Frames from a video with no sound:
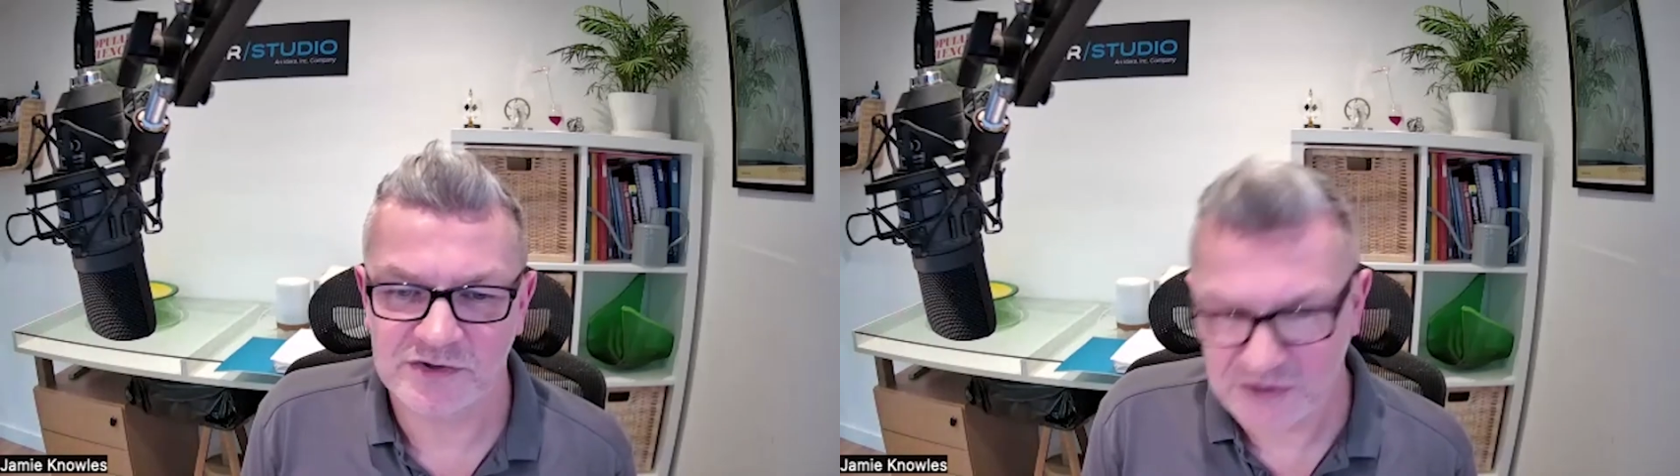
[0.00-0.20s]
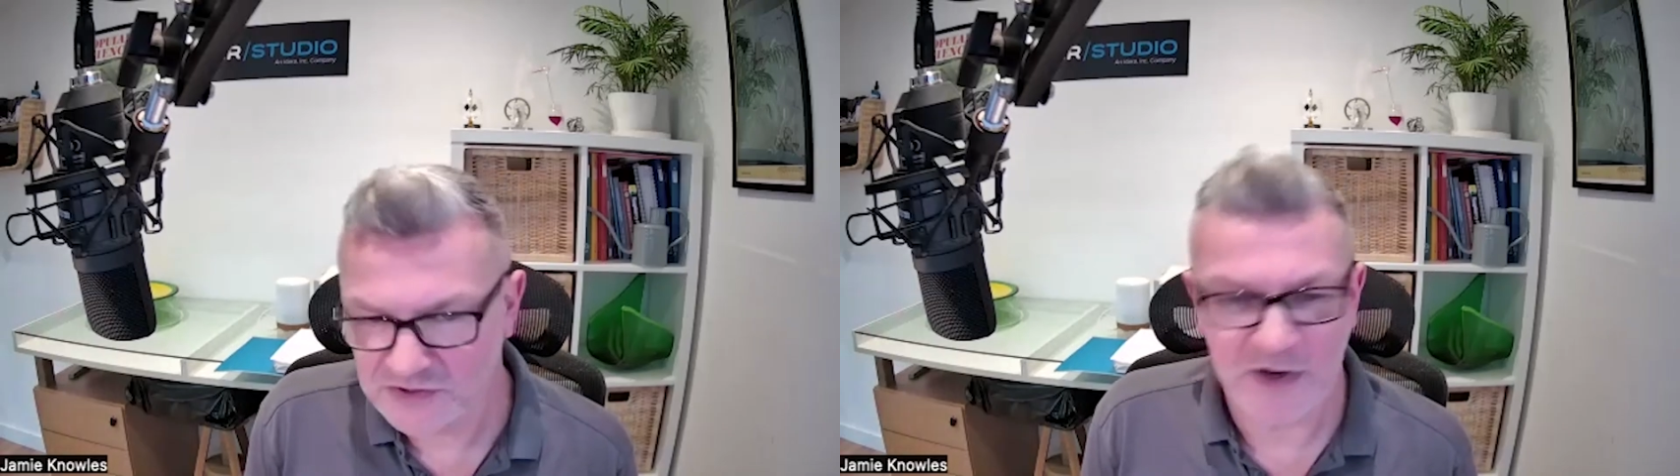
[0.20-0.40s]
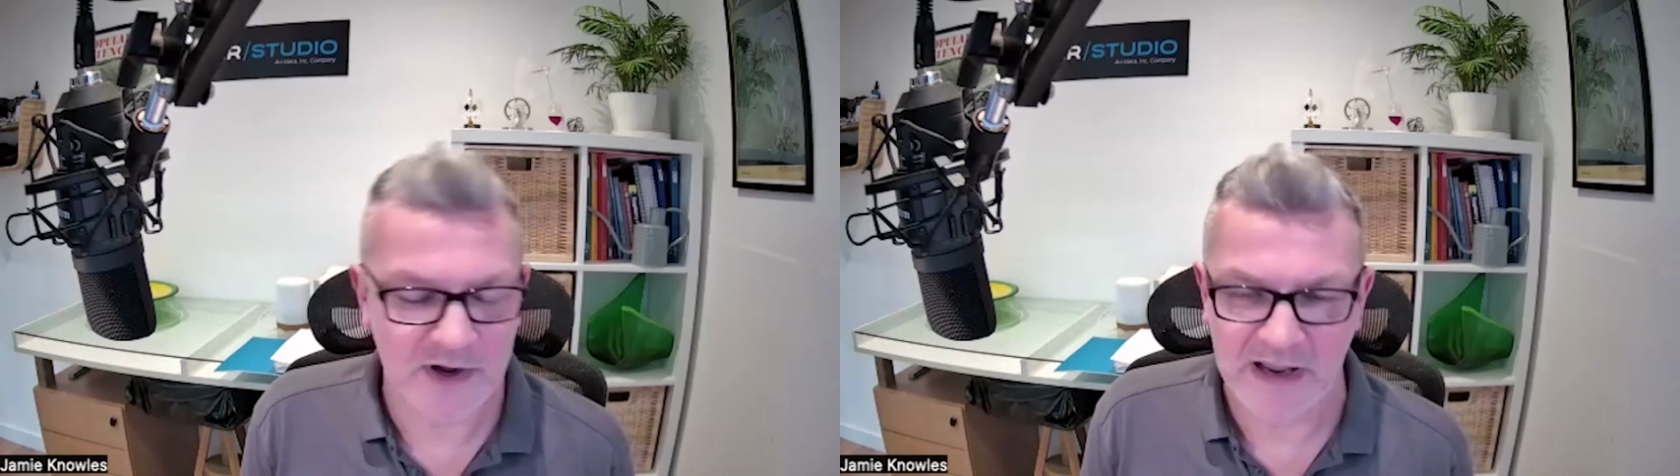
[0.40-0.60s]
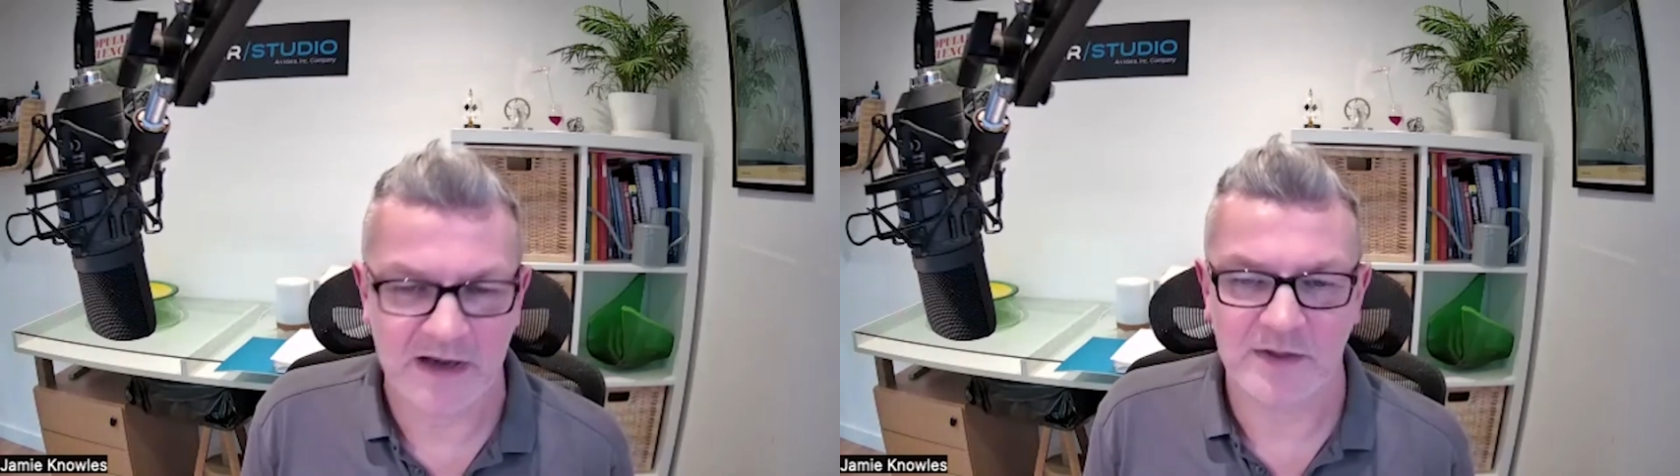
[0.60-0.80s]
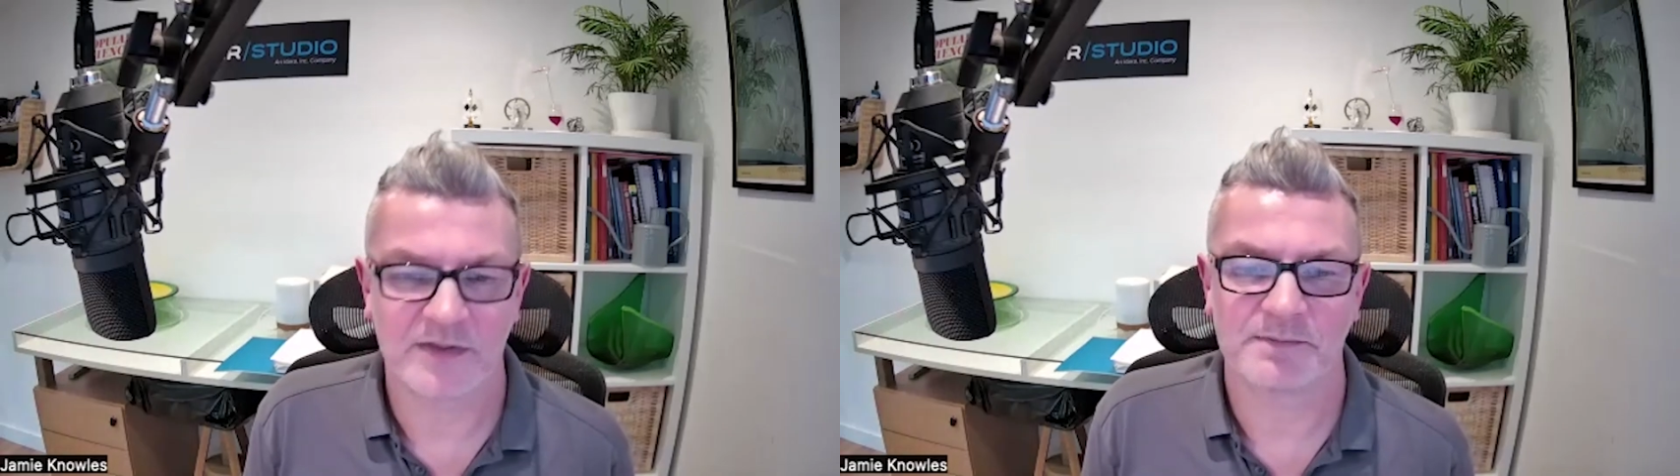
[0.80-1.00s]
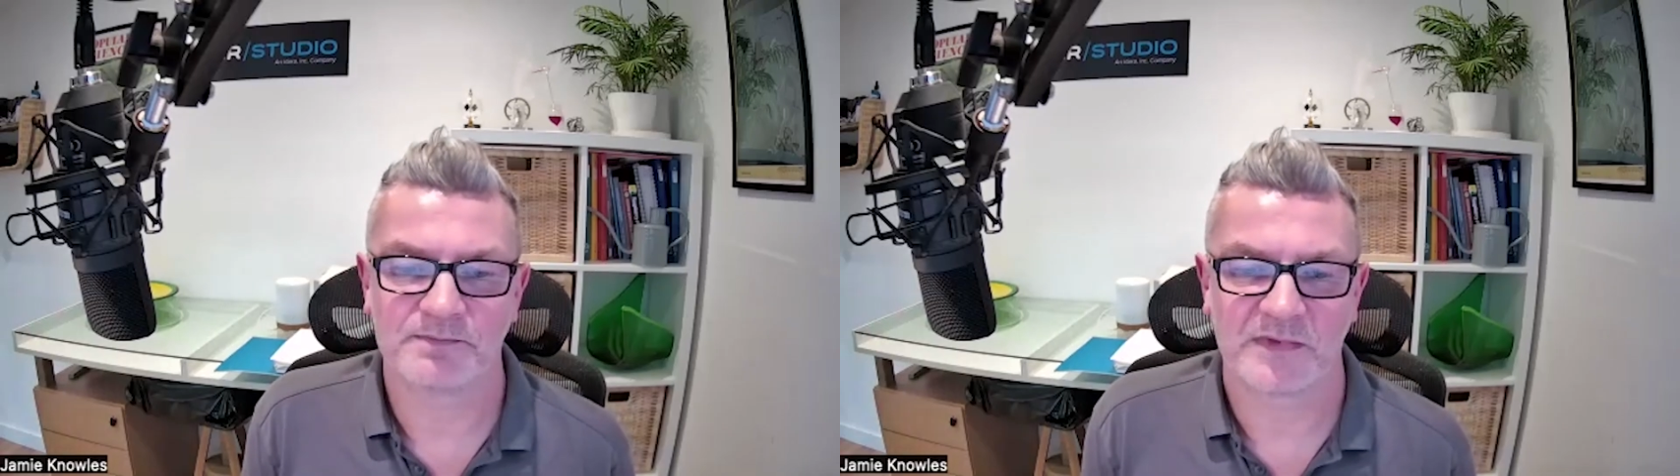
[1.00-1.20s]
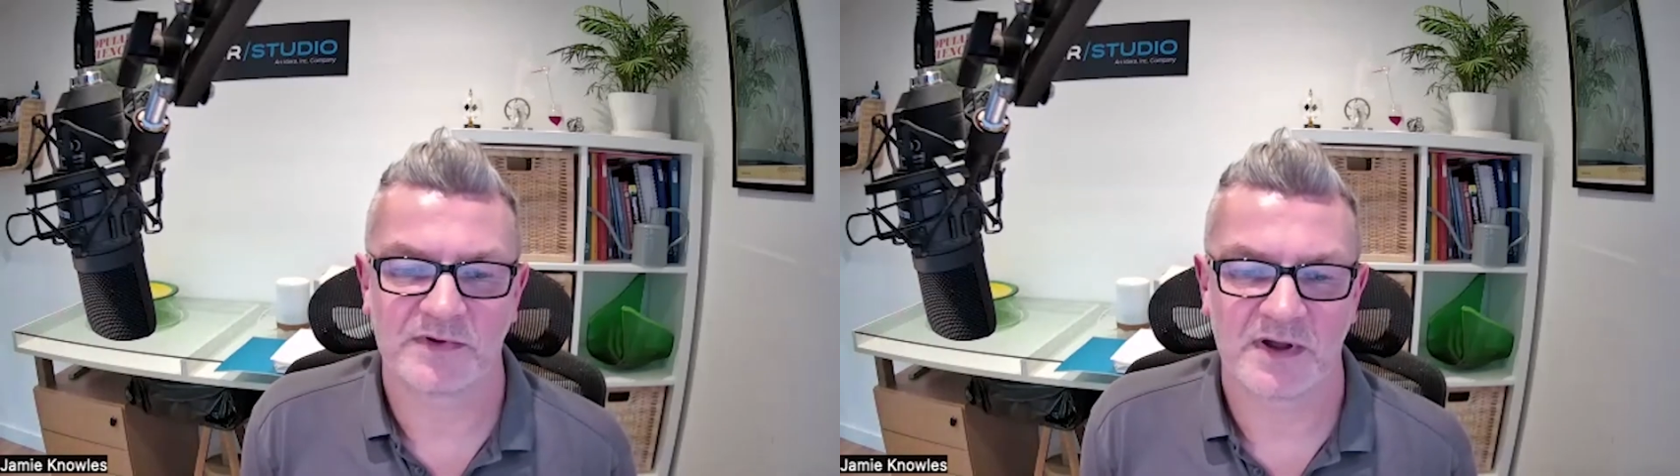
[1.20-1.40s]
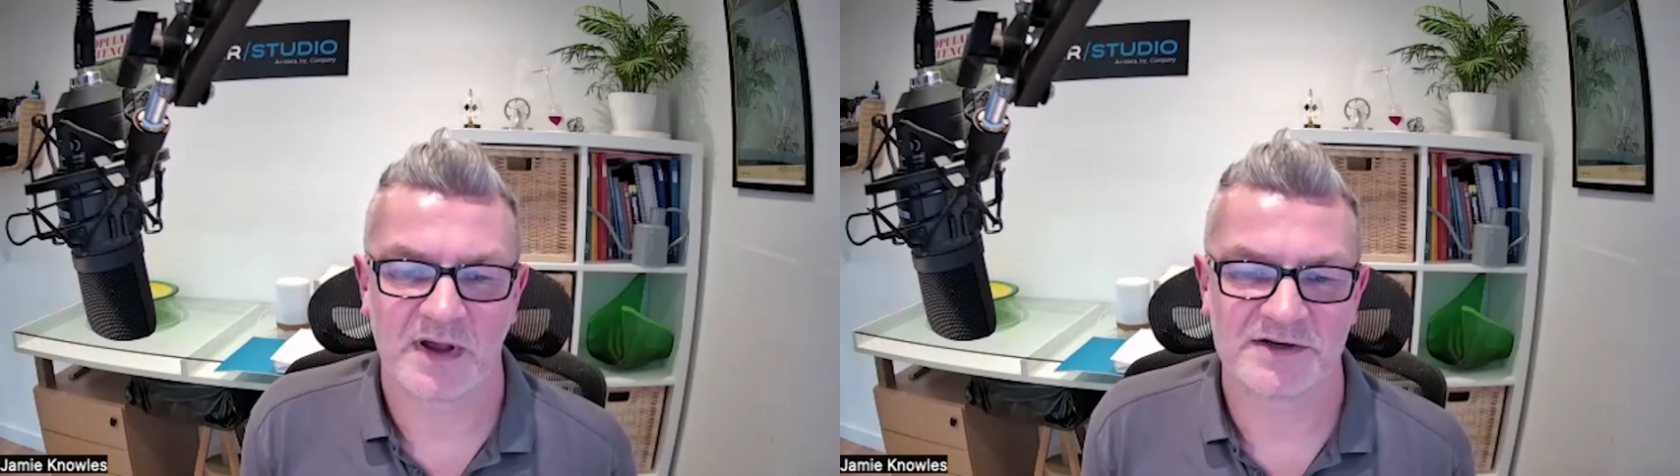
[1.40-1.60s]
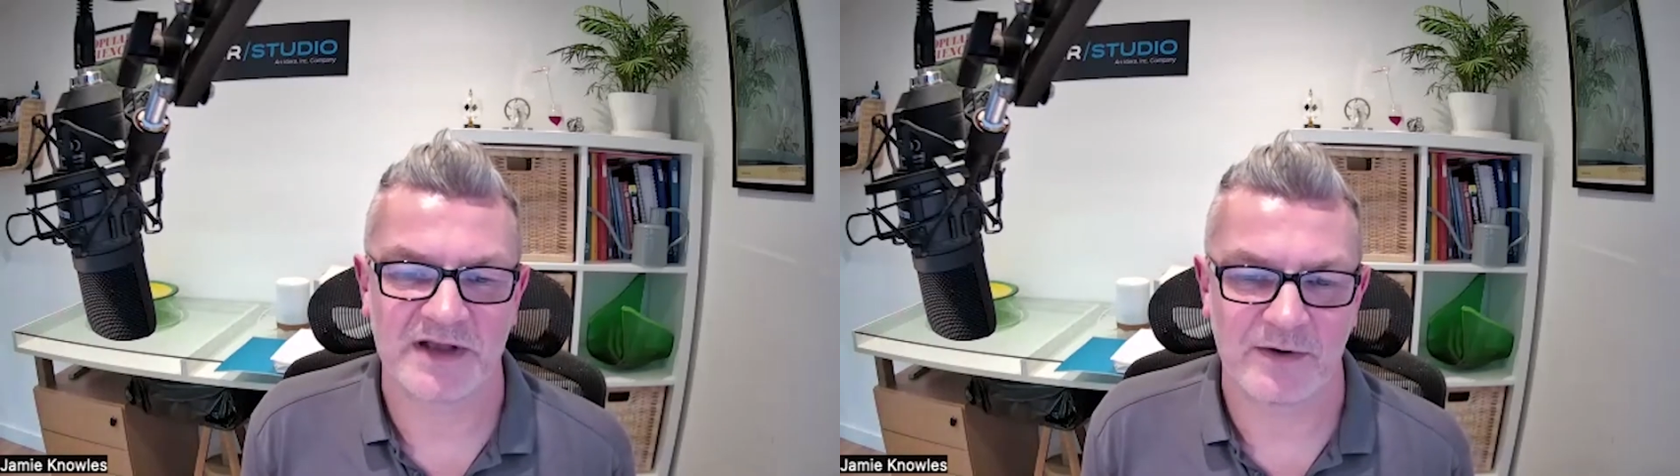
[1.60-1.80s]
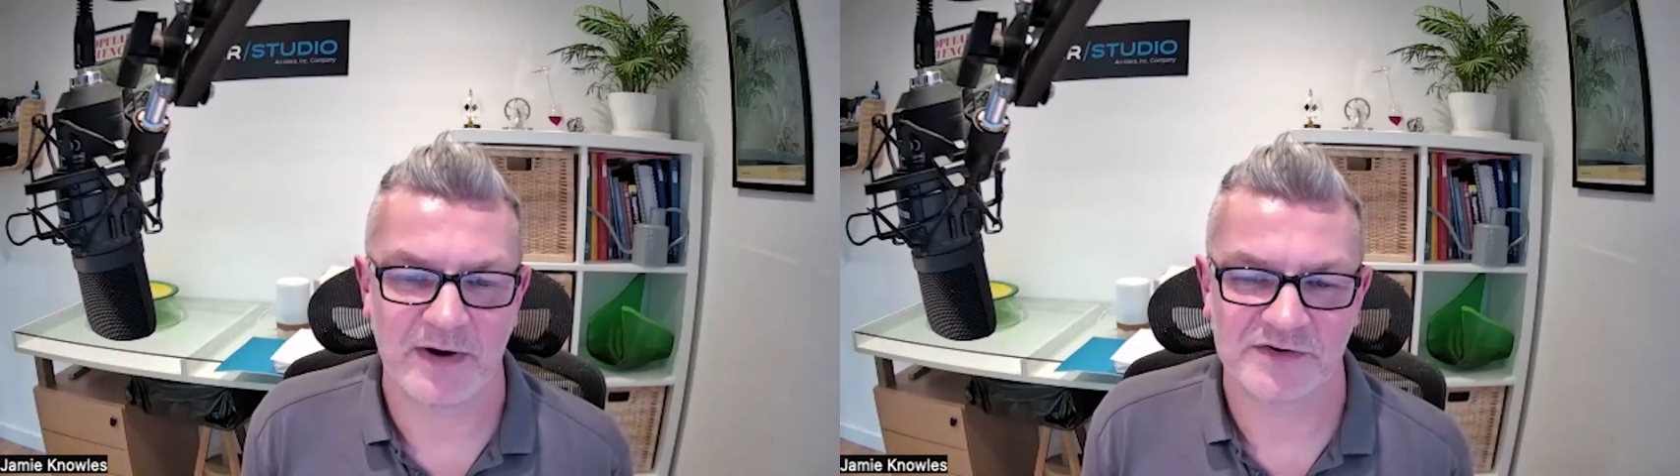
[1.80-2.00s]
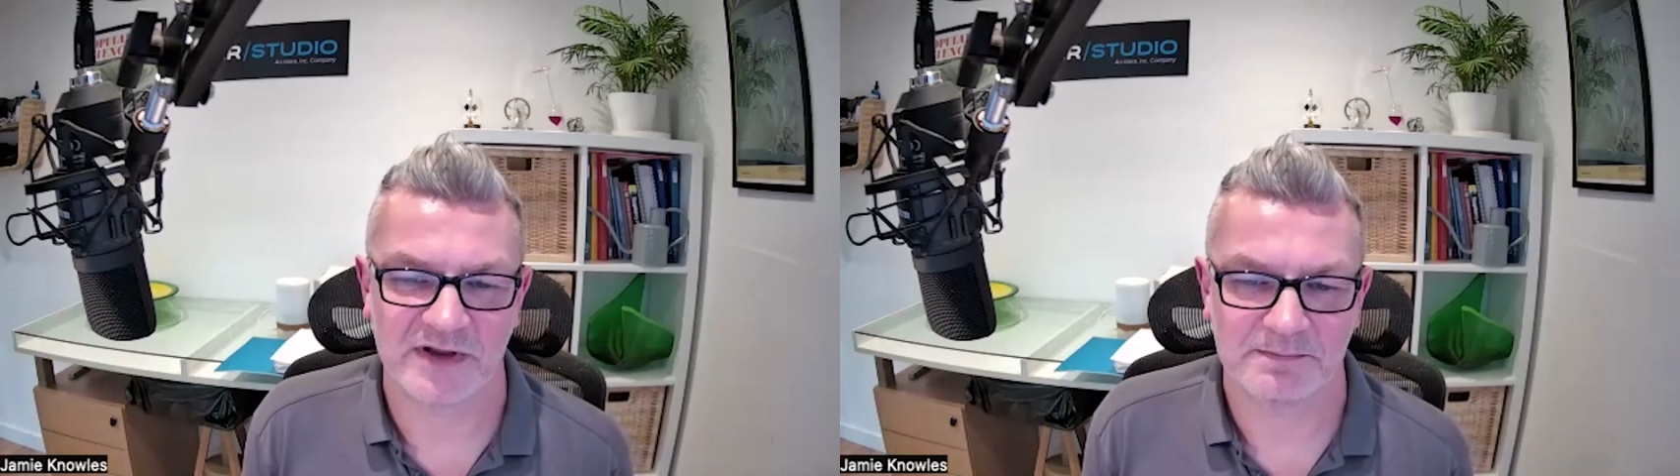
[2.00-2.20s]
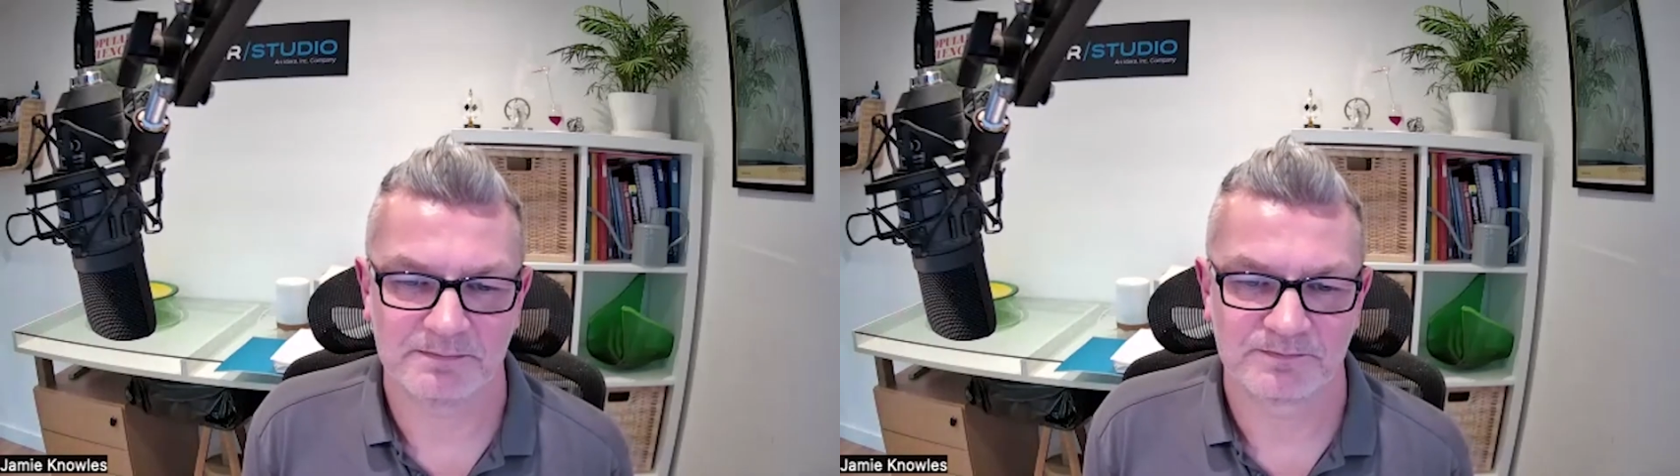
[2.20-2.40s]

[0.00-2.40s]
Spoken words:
just like any other data asset.